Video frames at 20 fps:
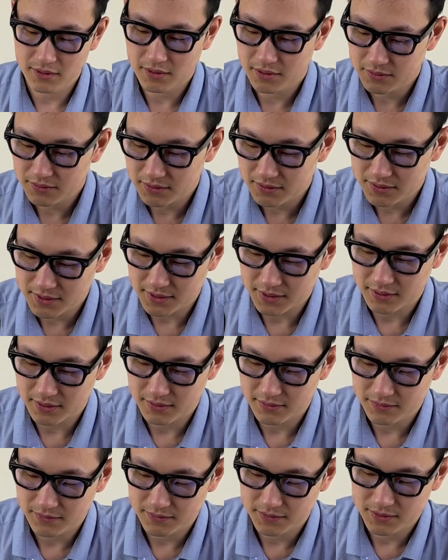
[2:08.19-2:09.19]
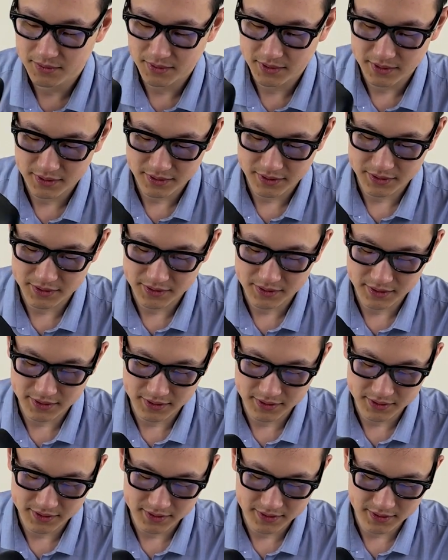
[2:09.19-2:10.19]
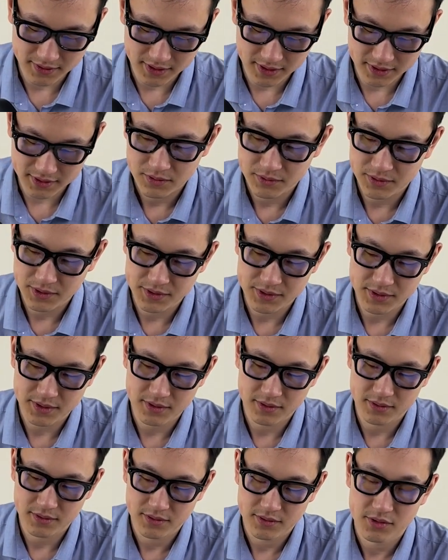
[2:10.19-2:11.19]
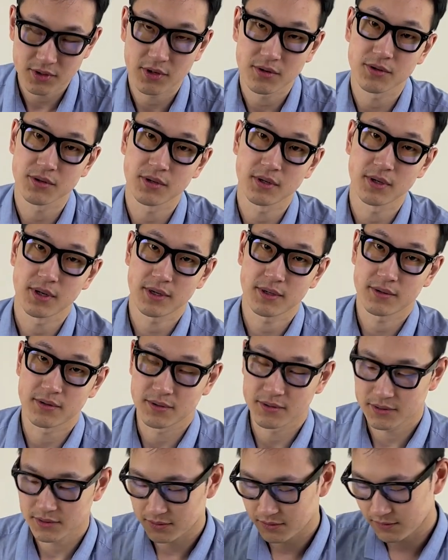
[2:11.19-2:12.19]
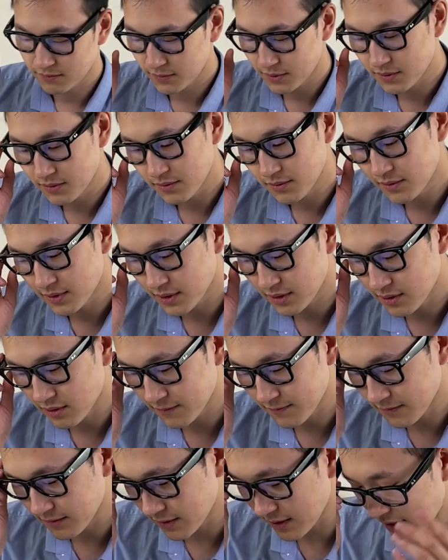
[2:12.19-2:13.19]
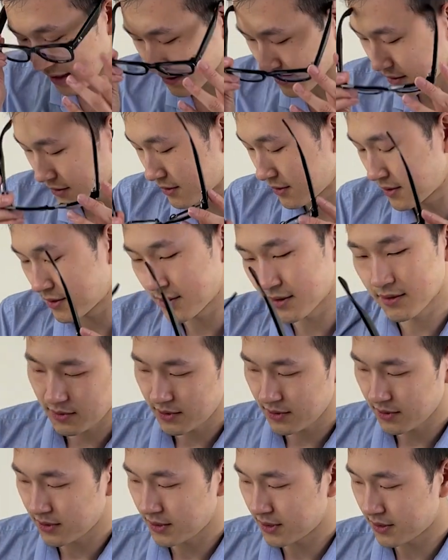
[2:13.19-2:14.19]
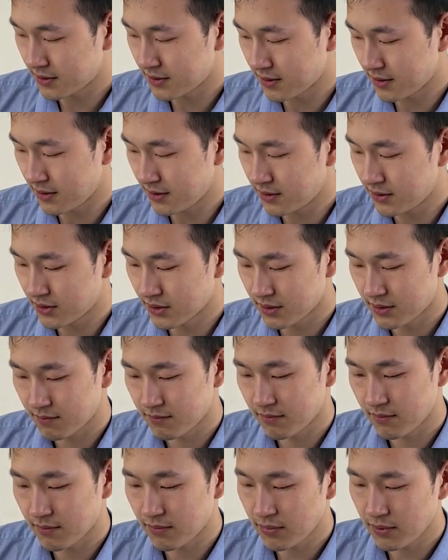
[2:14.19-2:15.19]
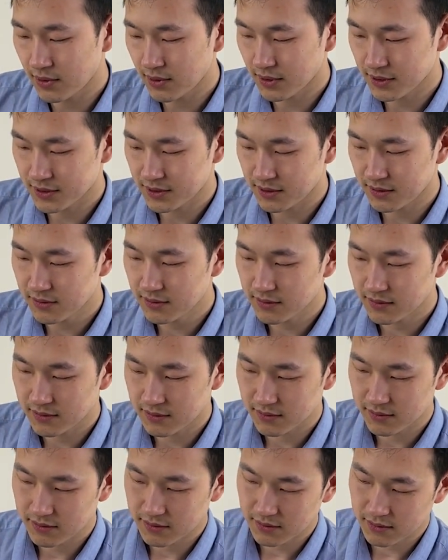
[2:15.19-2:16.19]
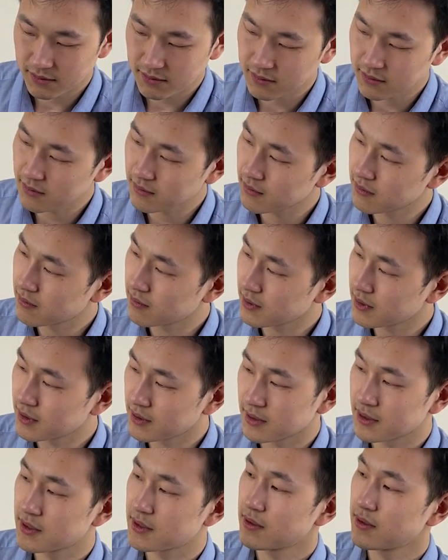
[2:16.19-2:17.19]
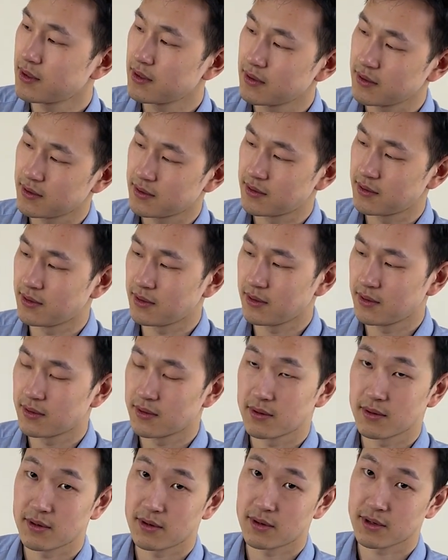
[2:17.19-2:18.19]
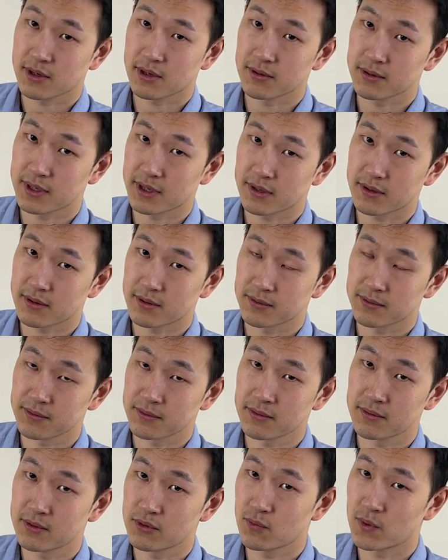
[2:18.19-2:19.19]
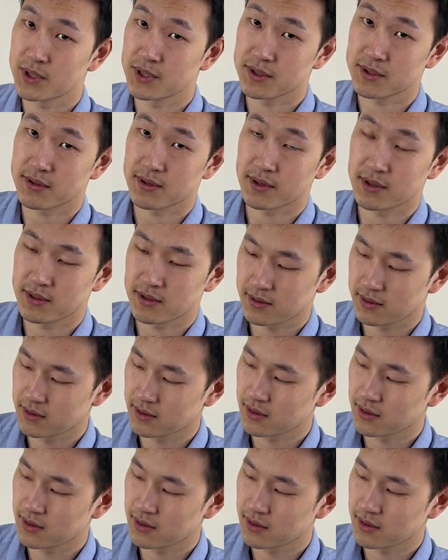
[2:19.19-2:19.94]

on the inside, what's quite nice is that you can see a charging connector. So when you take off the glasses, I guess it just plugs in quite nicely. See a contact on the one side.